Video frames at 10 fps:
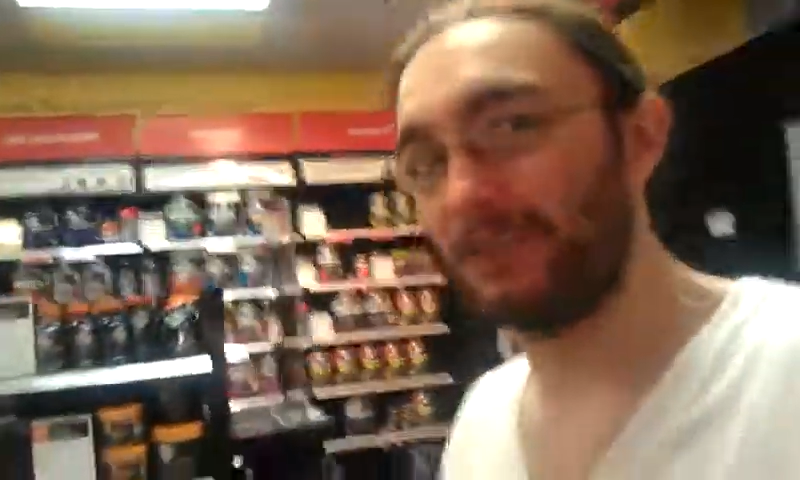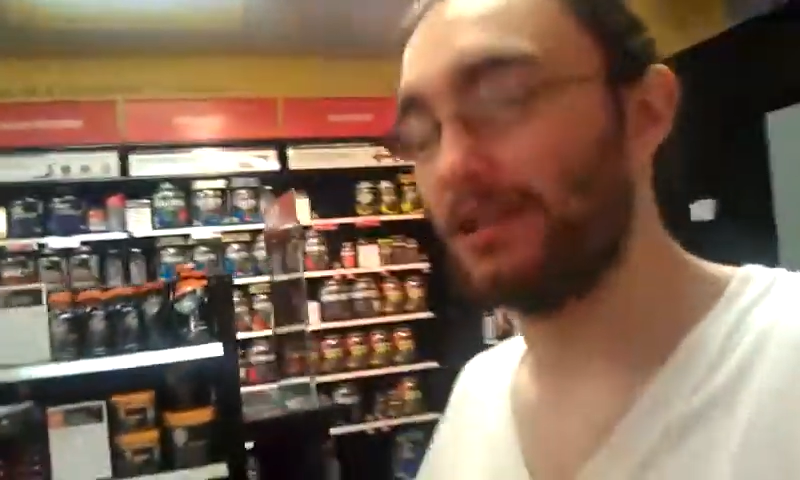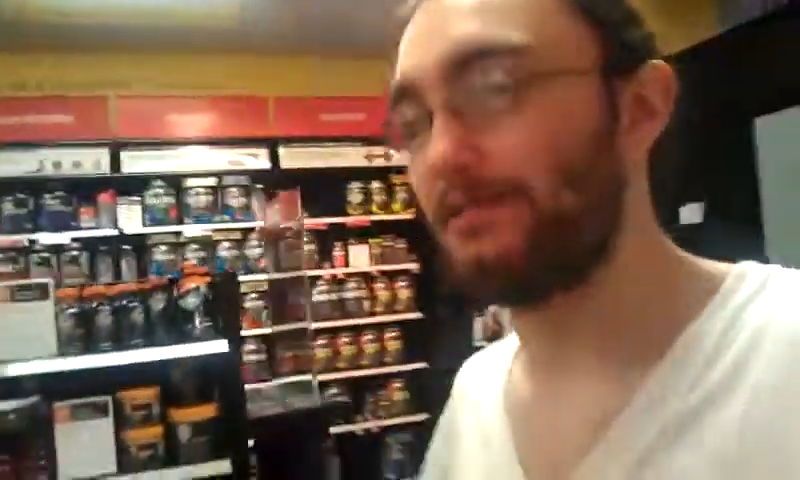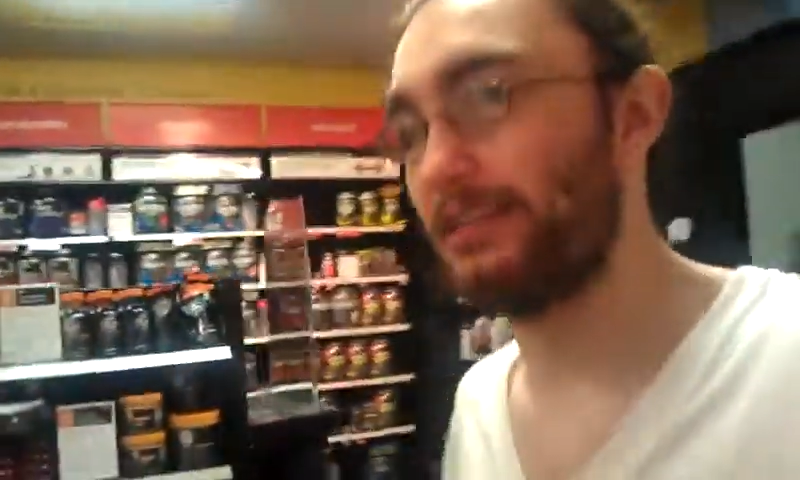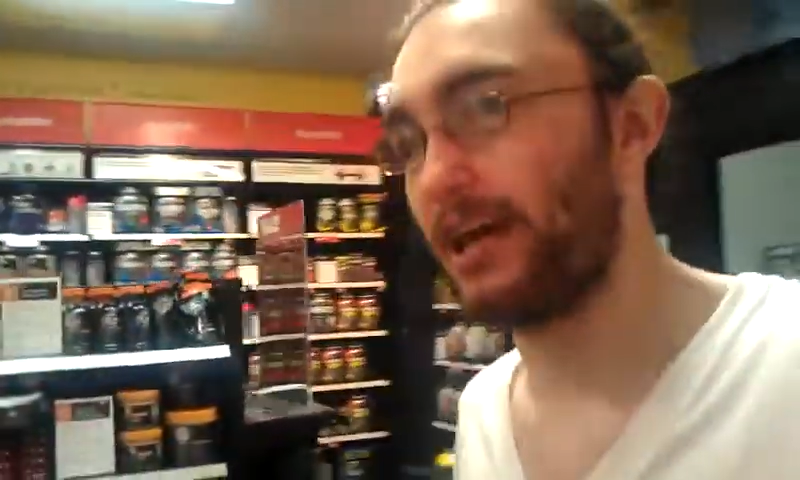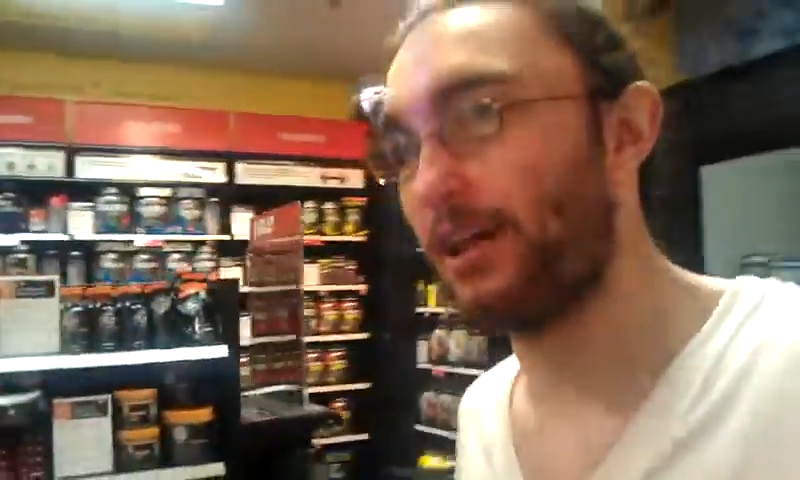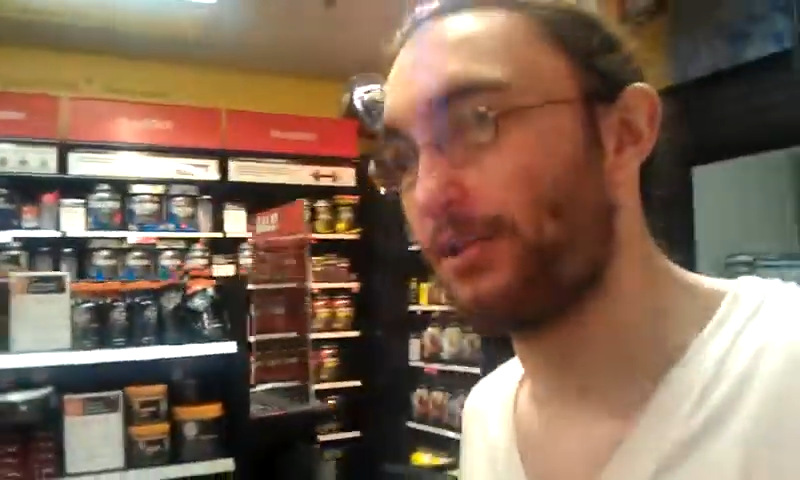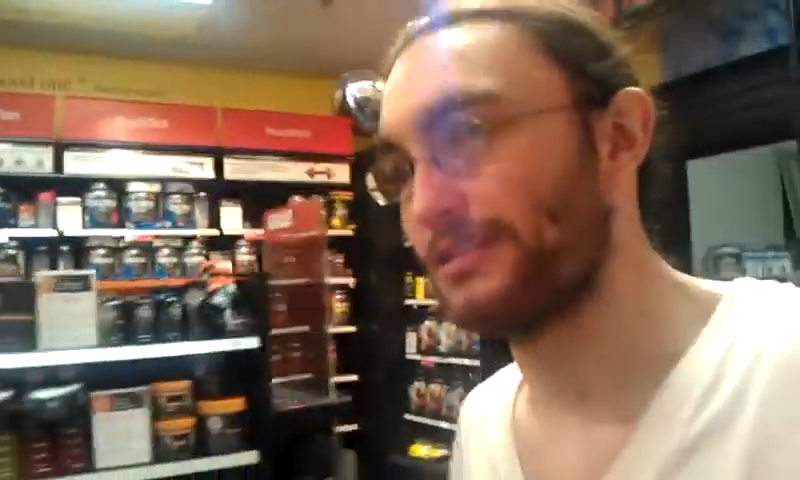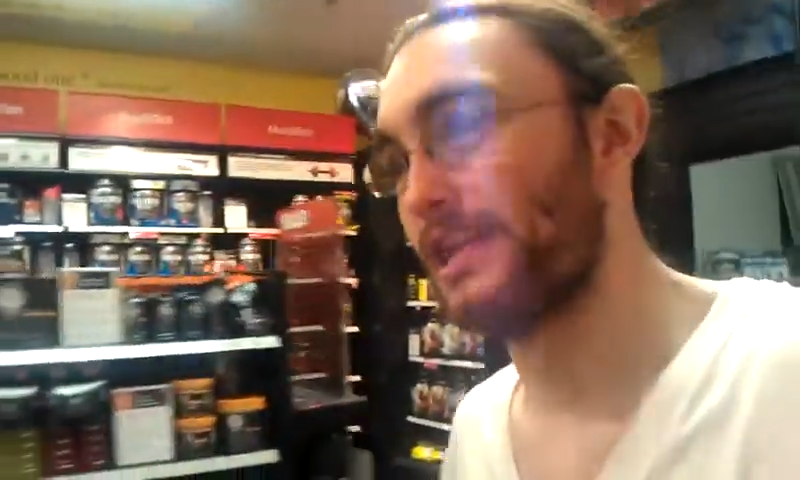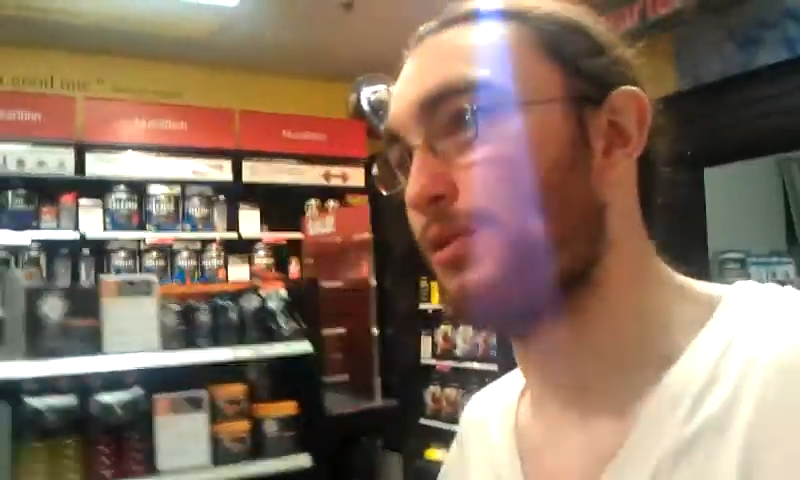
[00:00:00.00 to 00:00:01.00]
$11
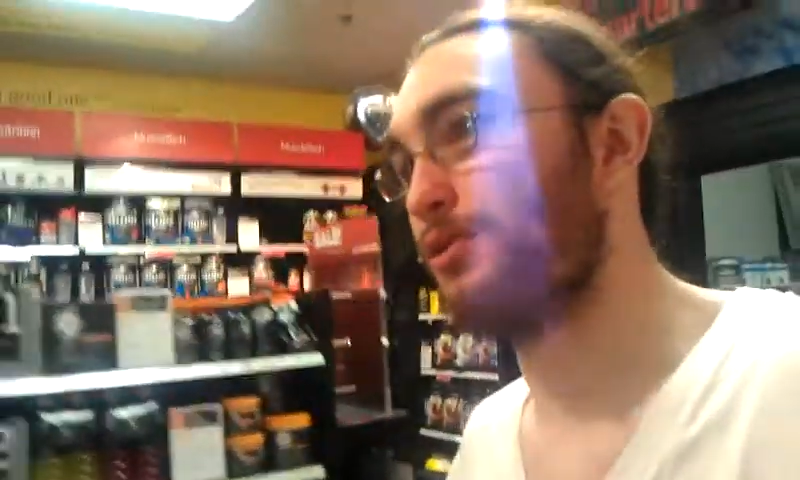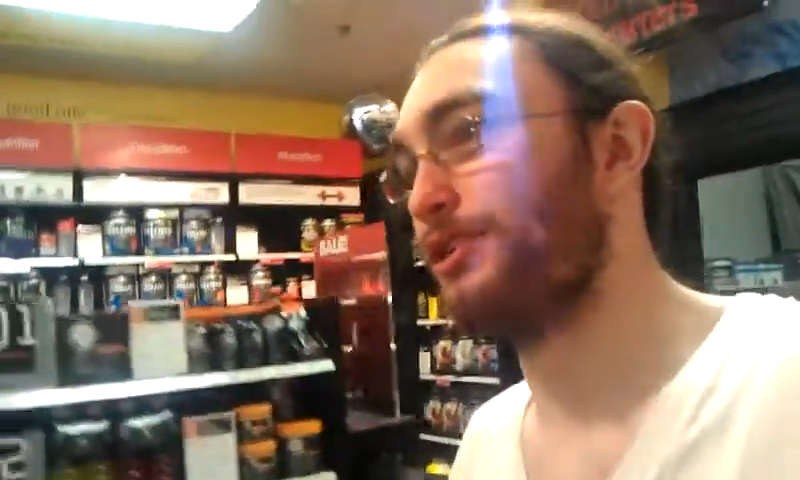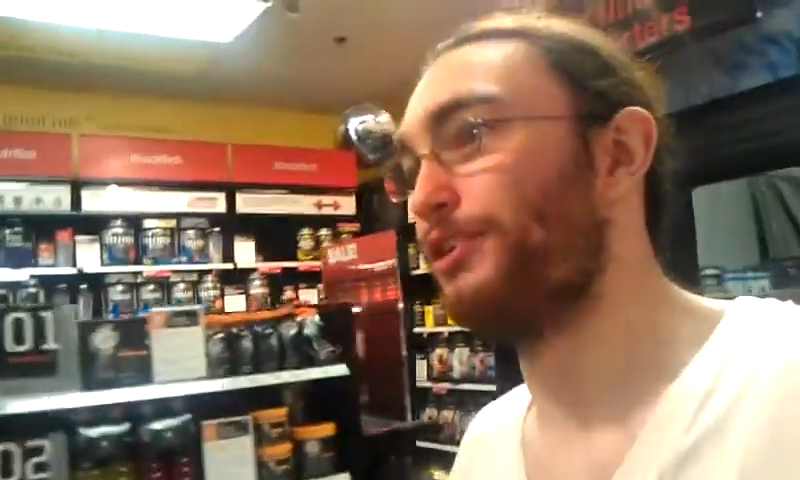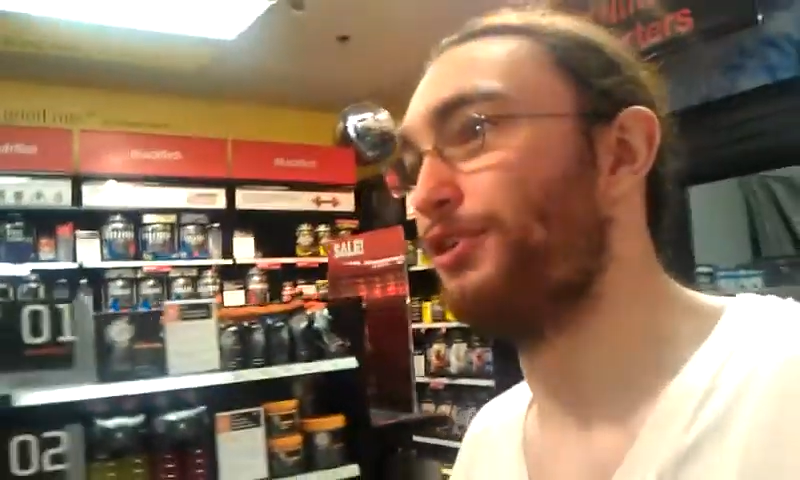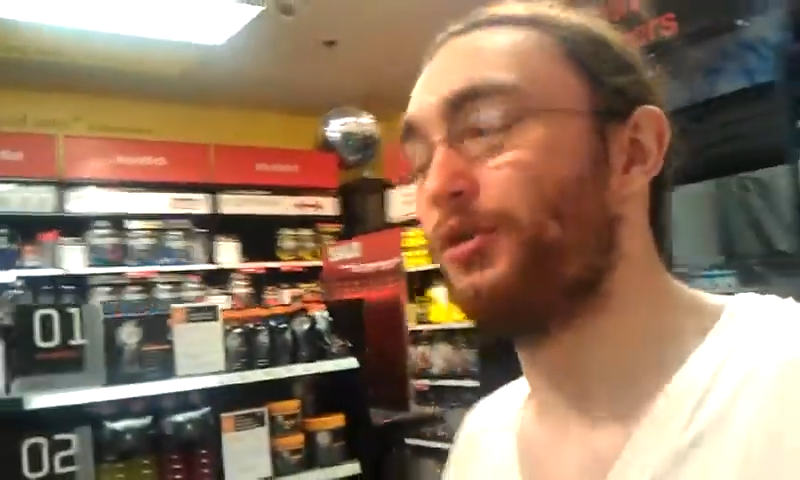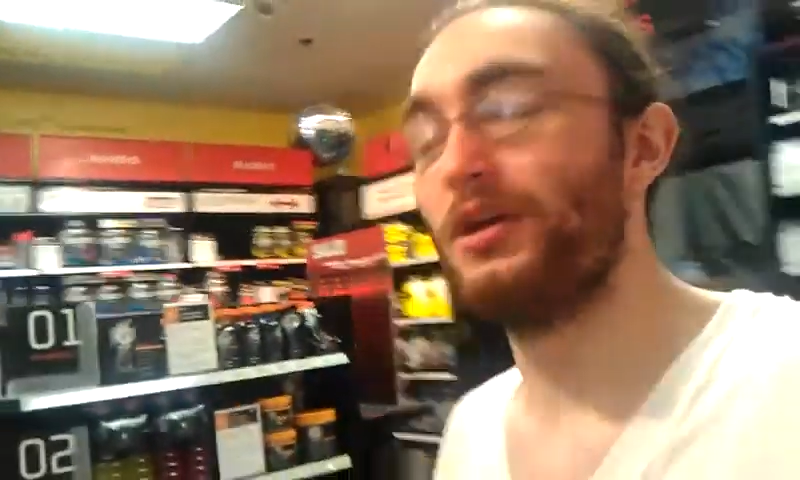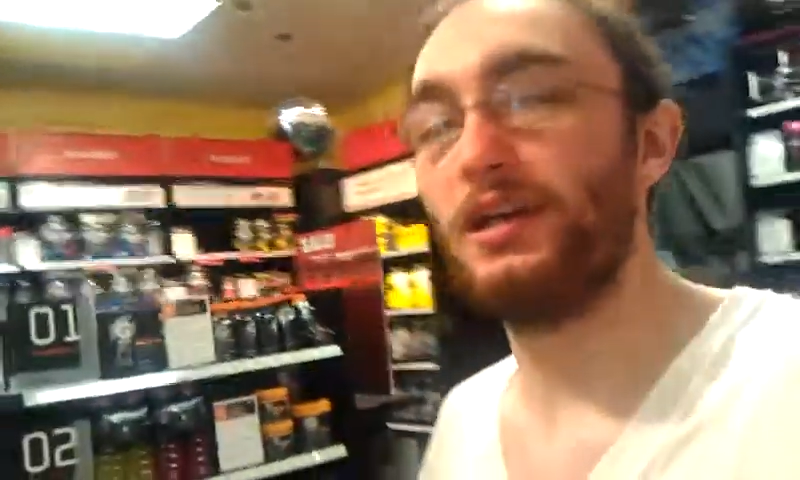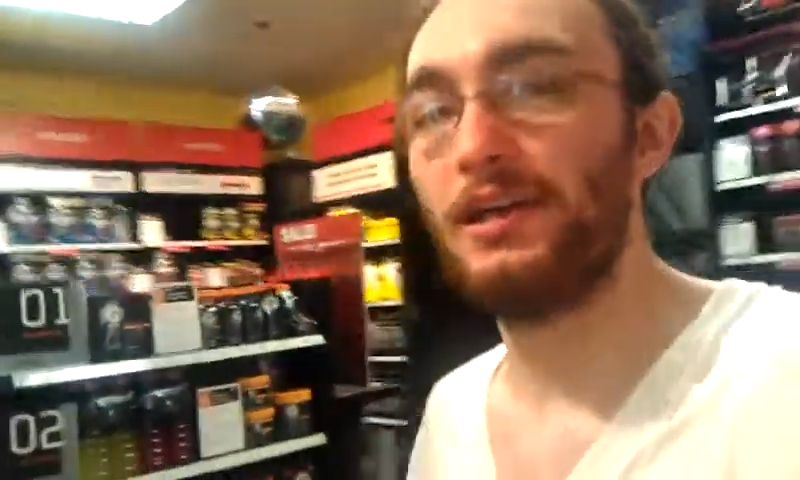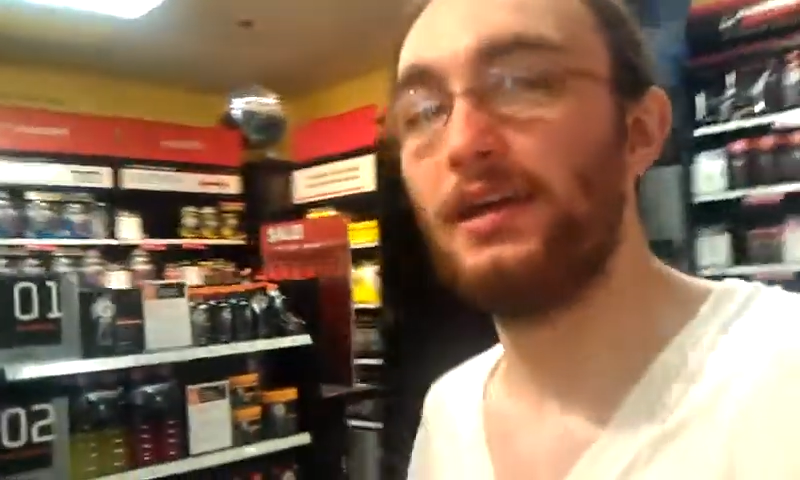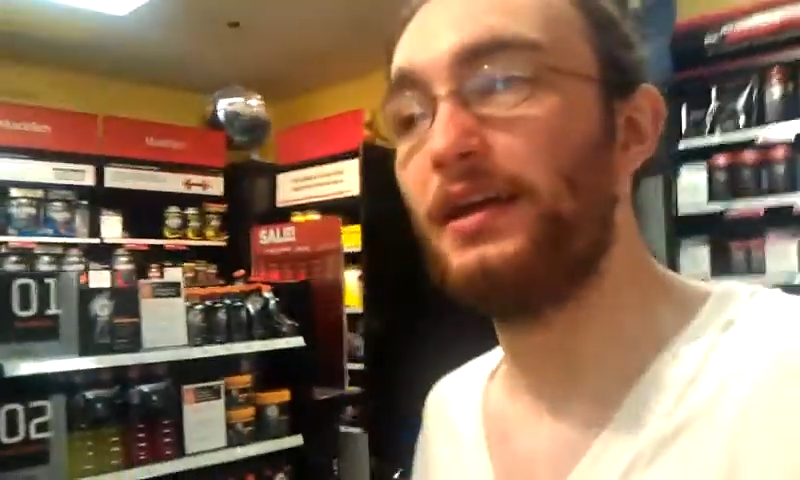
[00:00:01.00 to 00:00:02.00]
an hour to do.
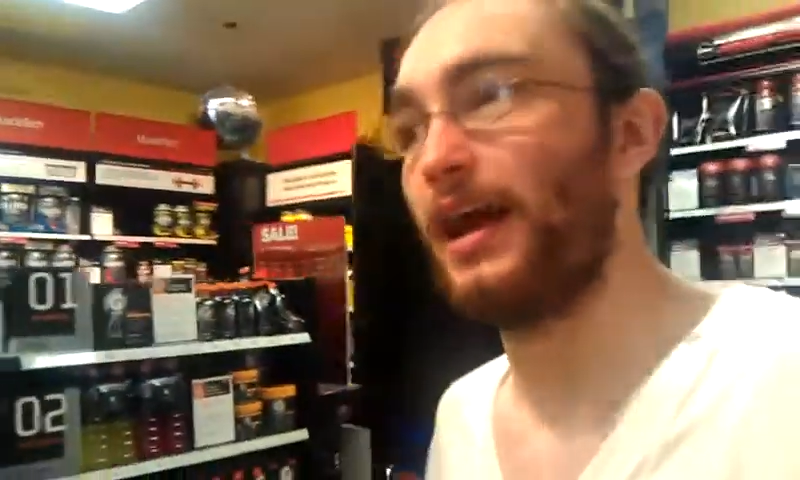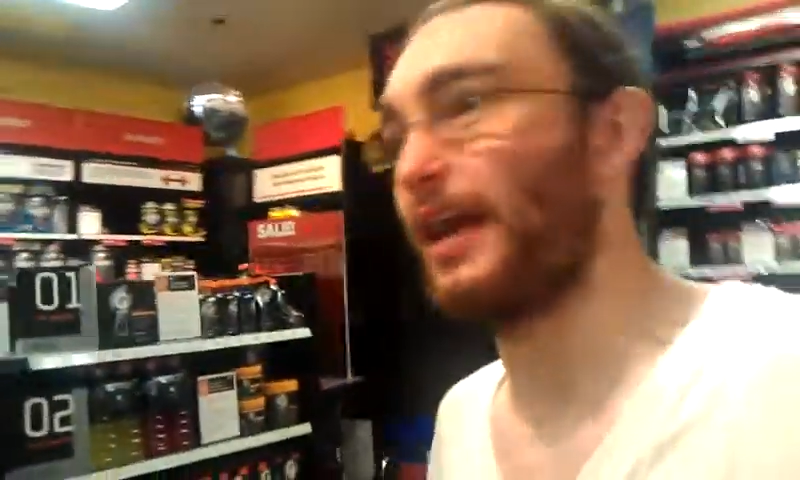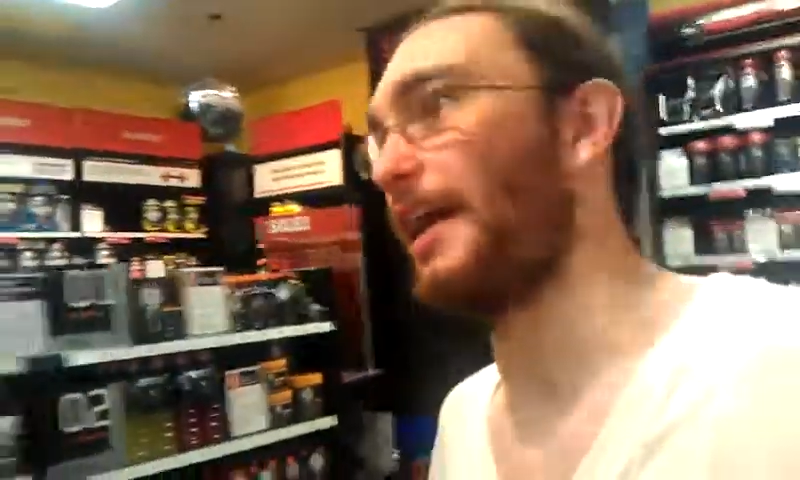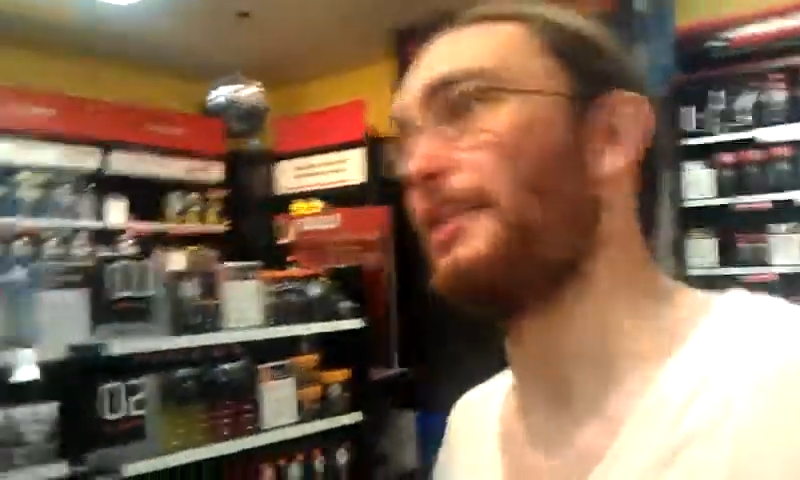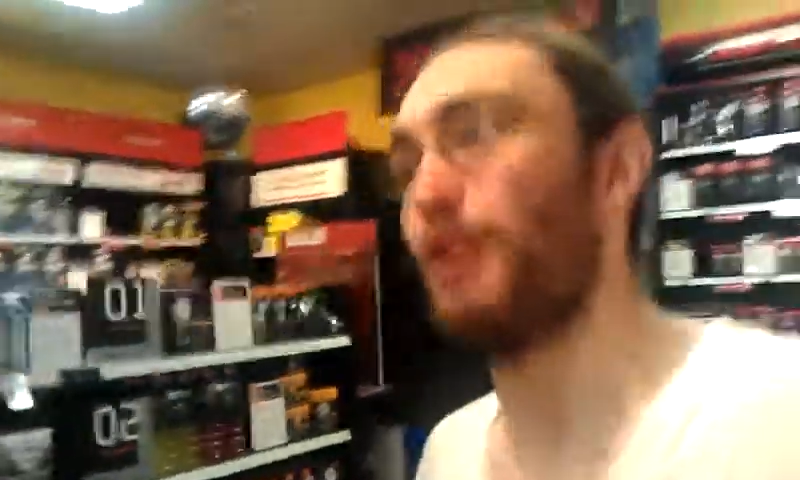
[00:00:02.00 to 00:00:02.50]
And I